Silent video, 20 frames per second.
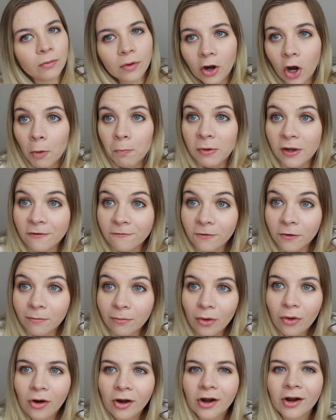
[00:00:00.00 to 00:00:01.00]
We're hoping for
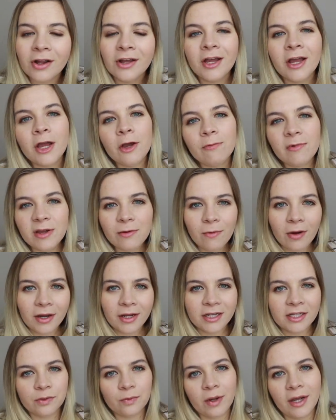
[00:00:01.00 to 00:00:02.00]
more. We
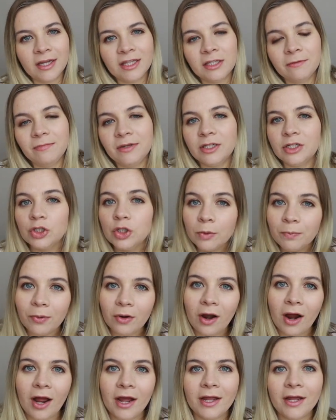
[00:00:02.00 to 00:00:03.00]
want his weight to be
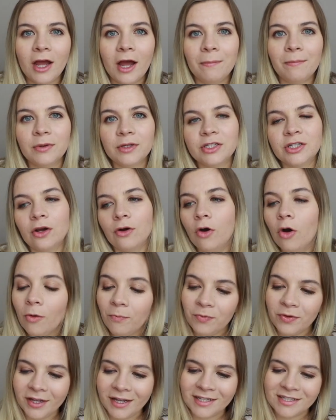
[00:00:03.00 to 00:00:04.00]
super high up, so
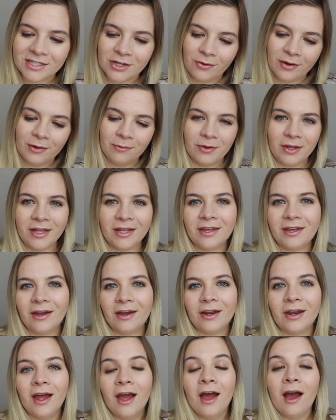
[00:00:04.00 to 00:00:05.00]
hopefully it's going really
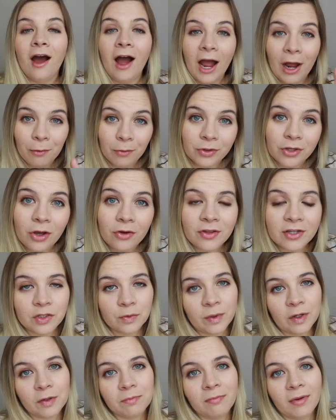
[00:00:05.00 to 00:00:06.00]
good. I will know
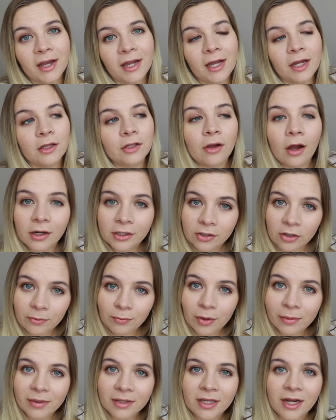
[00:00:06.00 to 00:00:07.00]
this week with my doctor
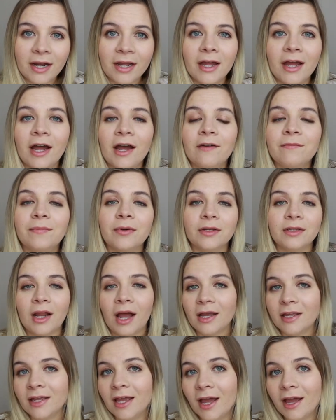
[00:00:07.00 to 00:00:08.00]
appointment that I have, but
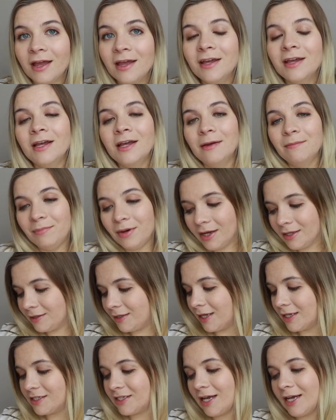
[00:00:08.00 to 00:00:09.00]
not yet.
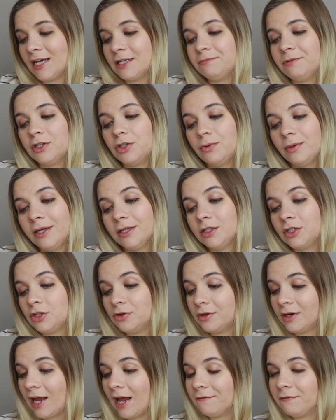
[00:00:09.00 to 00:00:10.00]
But they say he's between
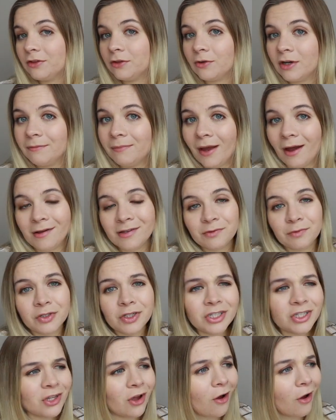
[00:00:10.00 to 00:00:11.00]
2.5 and 3 pounds,
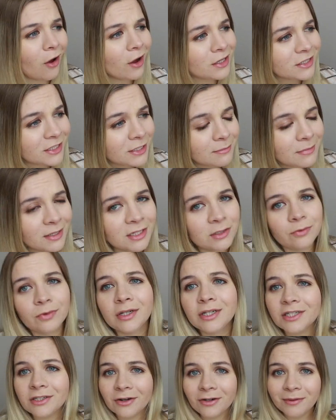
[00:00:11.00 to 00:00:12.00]
which is awesome. He's
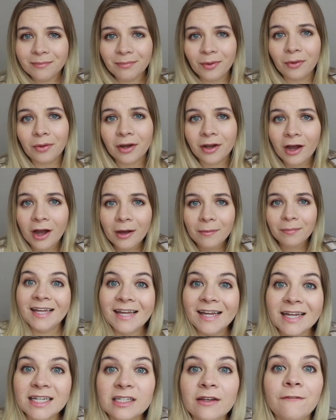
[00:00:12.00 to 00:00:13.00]
really starting to bulk up.
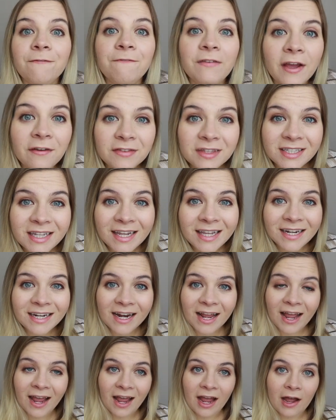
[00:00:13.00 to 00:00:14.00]
He is
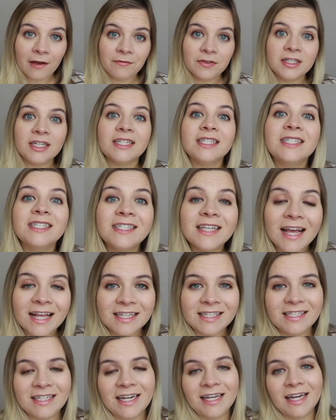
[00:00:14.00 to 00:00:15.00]
15.5 to
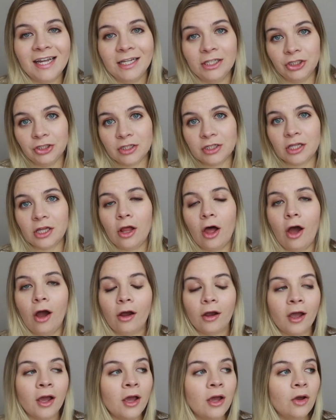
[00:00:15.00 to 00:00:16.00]
16 inches
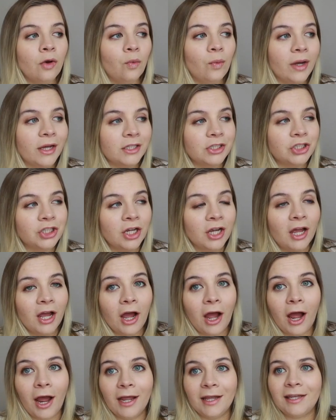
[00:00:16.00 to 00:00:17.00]
long, which
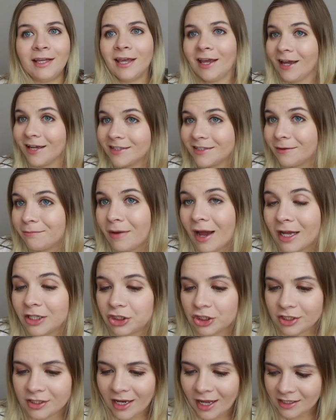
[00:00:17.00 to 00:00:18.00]
I can't
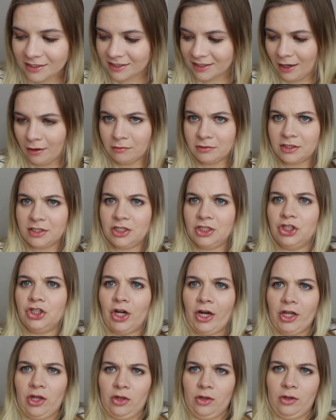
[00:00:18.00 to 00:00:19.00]
imagine. That sounds
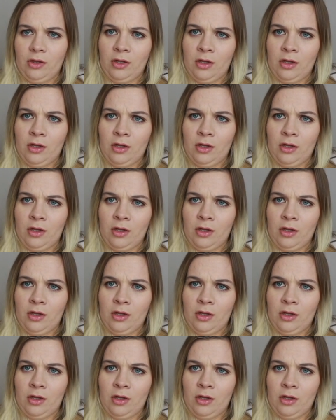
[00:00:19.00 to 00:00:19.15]
ginormous.